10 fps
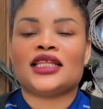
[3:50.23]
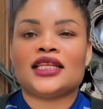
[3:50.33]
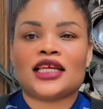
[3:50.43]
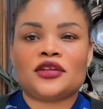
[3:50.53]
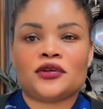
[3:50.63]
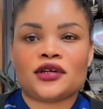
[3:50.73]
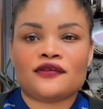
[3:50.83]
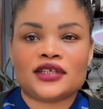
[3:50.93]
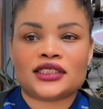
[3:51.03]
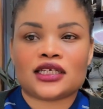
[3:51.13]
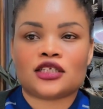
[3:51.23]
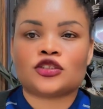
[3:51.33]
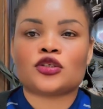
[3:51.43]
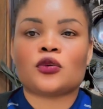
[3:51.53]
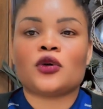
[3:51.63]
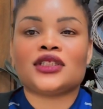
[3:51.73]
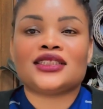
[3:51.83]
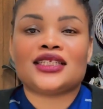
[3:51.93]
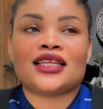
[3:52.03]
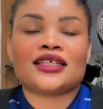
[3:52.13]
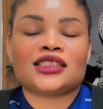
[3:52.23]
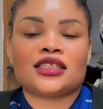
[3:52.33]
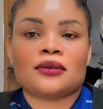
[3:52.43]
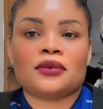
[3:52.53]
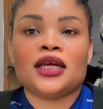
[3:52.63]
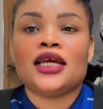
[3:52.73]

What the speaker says: denied you a visa. So what is the next step?